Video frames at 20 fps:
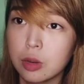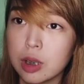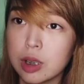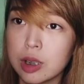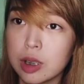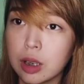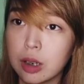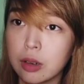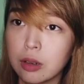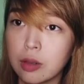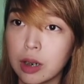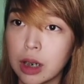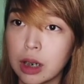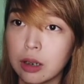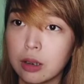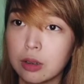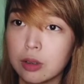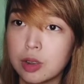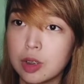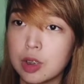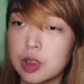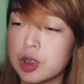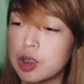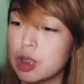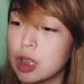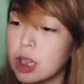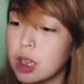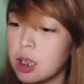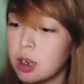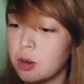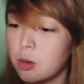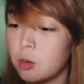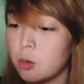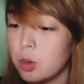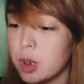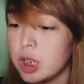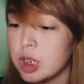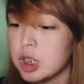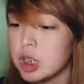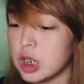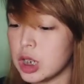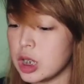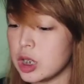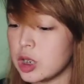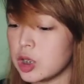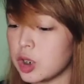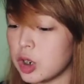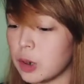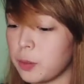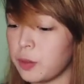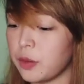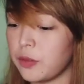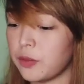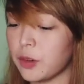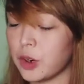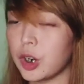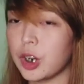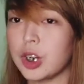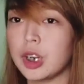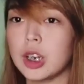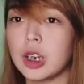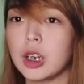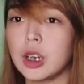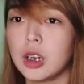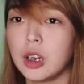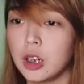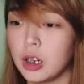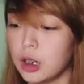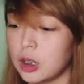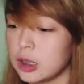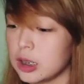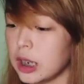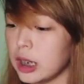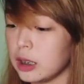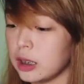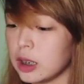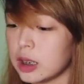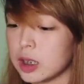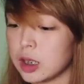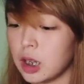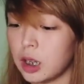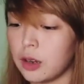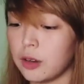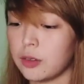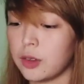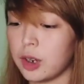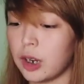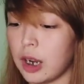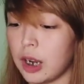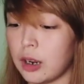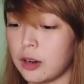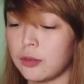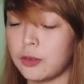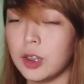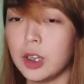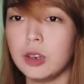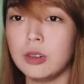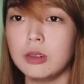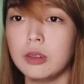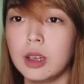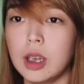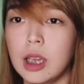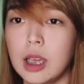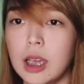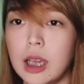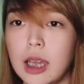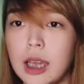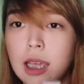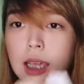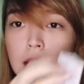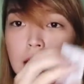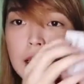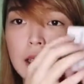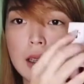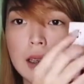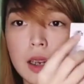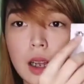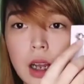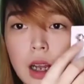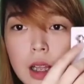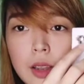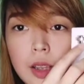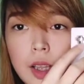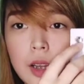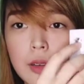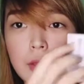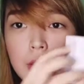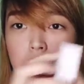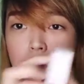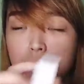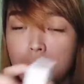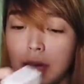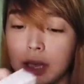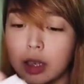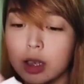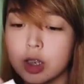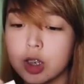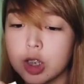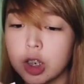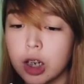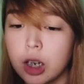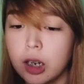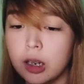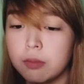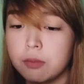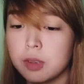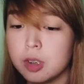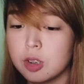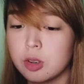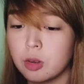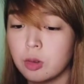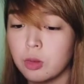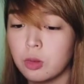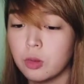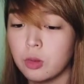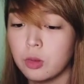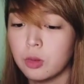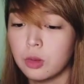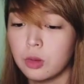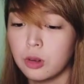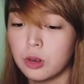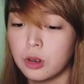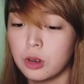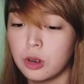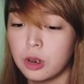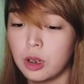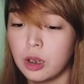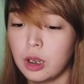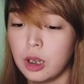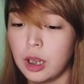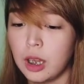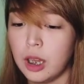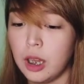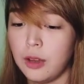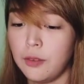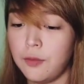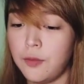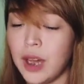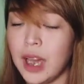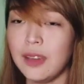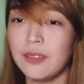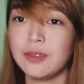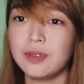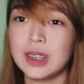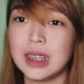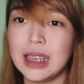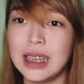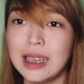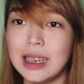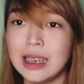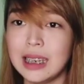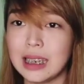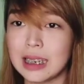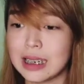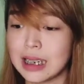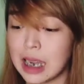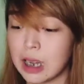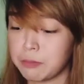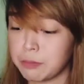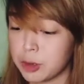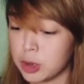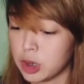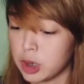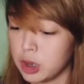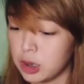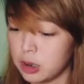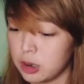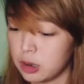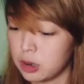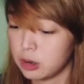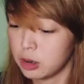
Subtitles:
twist it around to set which is your preferred tightness of your airflow. And along with the package comes a 510 adapter.